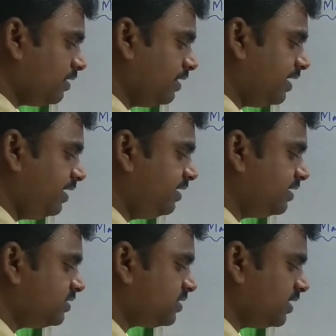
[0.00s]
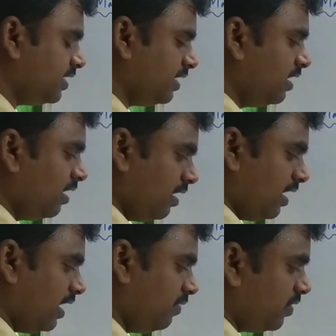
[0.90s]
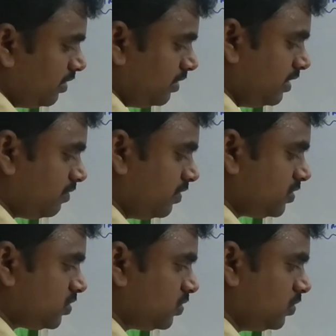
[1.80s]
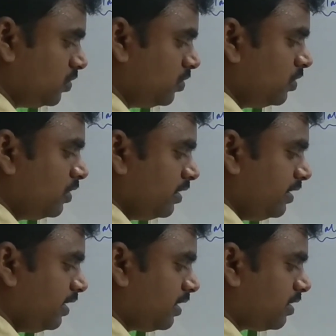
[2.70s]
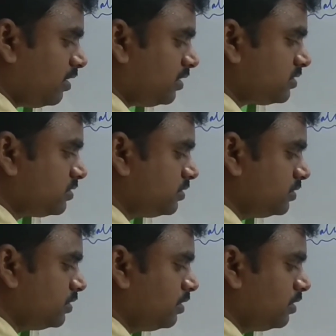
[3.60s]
the intensity I1 equals to A cos